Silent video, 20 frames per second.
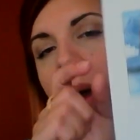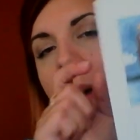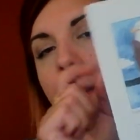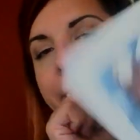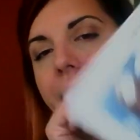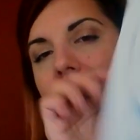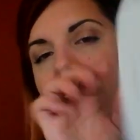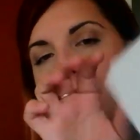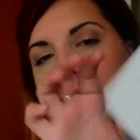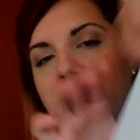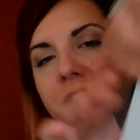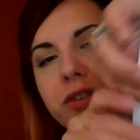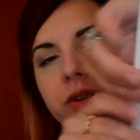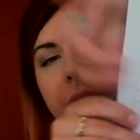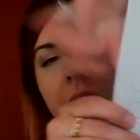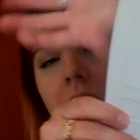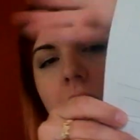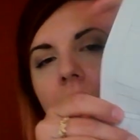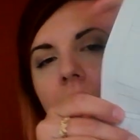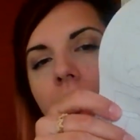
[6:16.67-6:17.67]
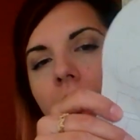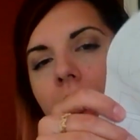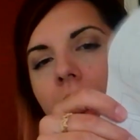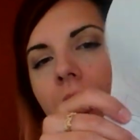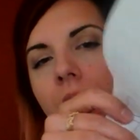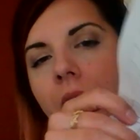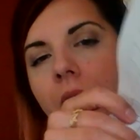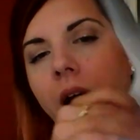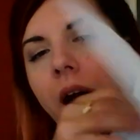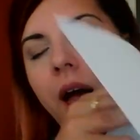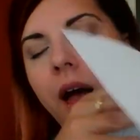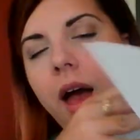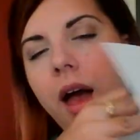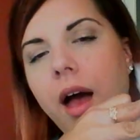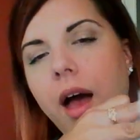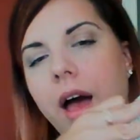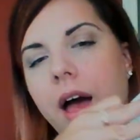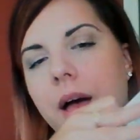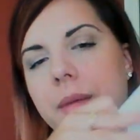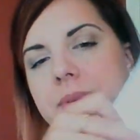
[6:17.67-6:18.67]
but we drew it
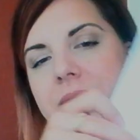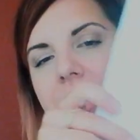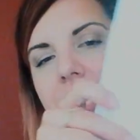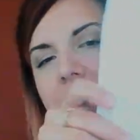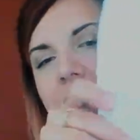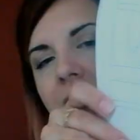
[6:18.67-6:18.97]
upside